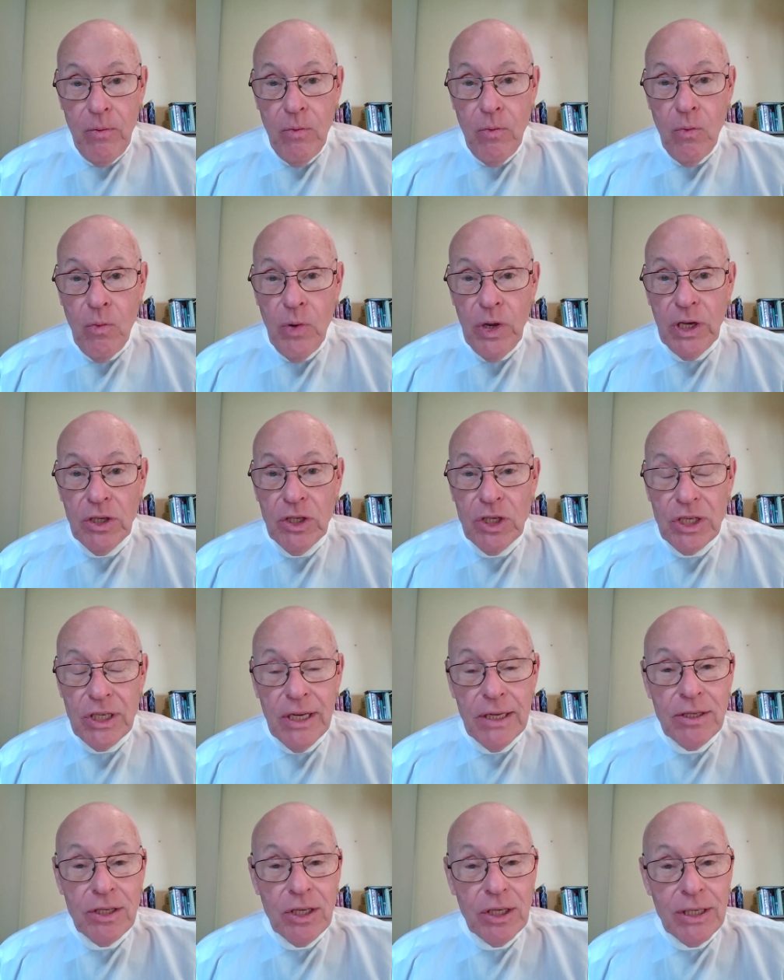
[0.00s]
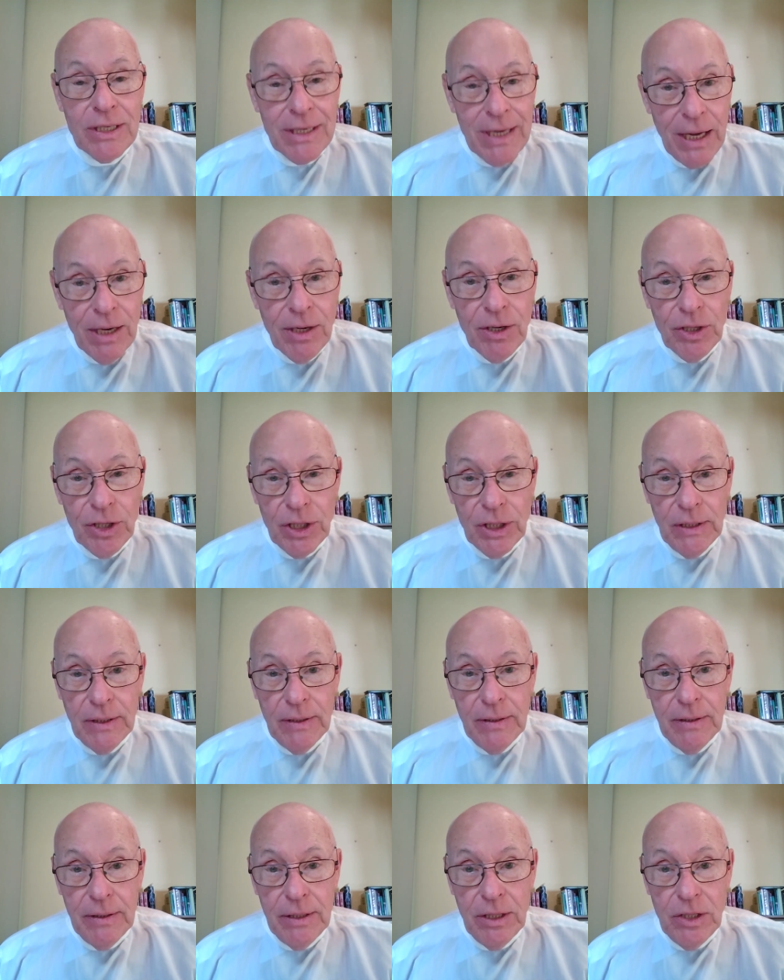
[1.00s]
we can sense a tension
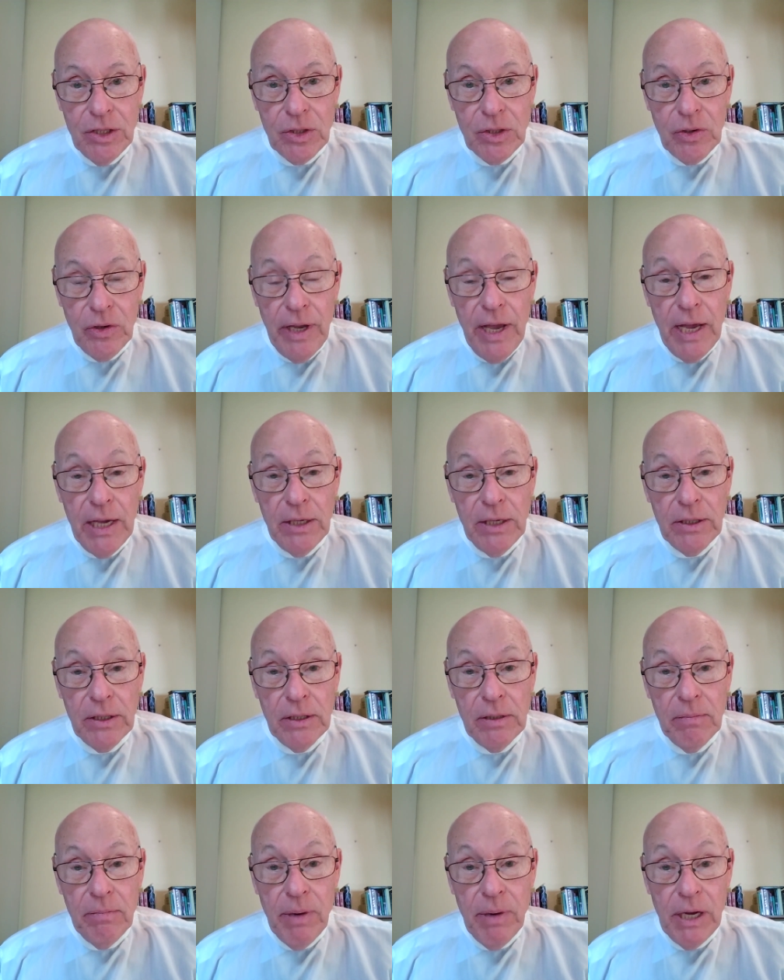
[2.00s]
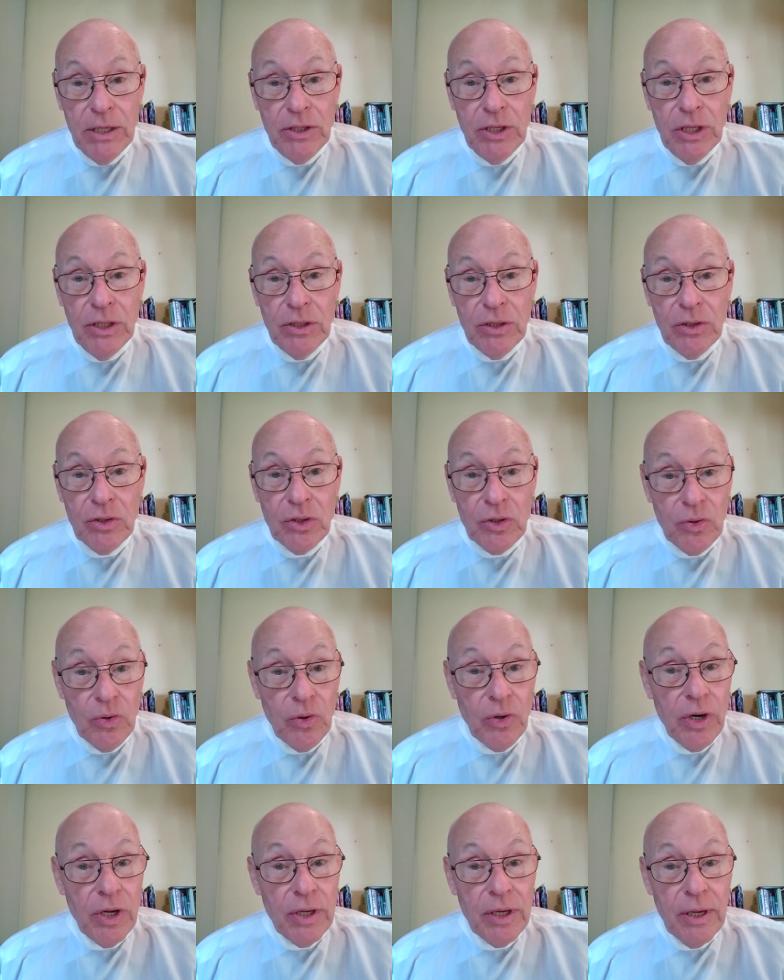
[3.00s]
that is created by Jesus'
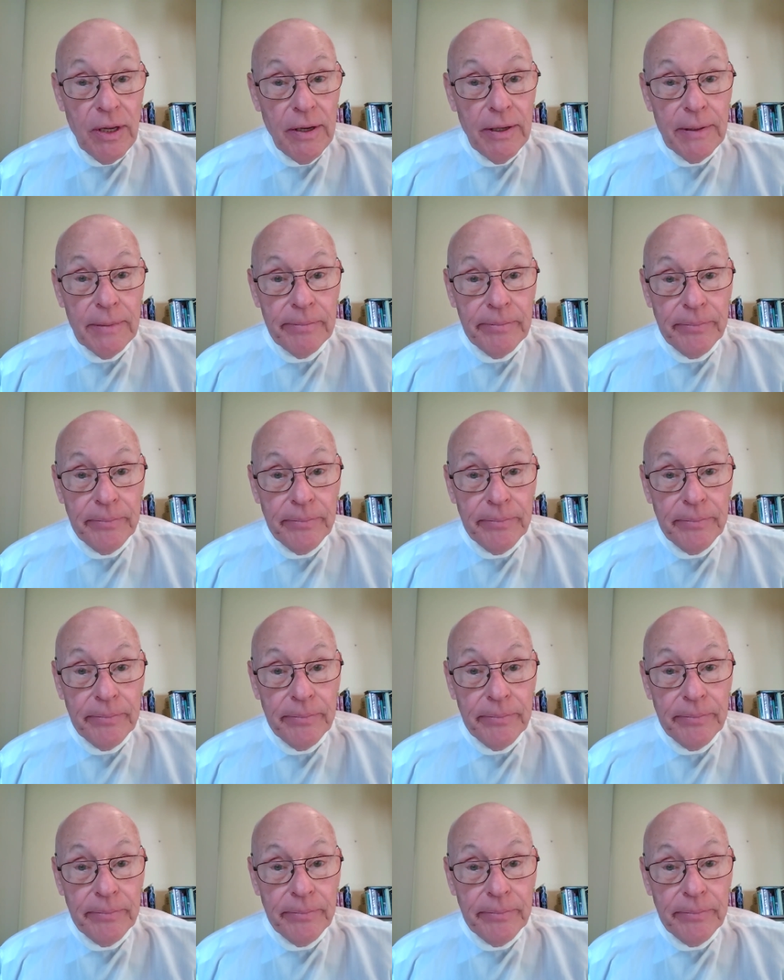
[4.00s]
storytelling.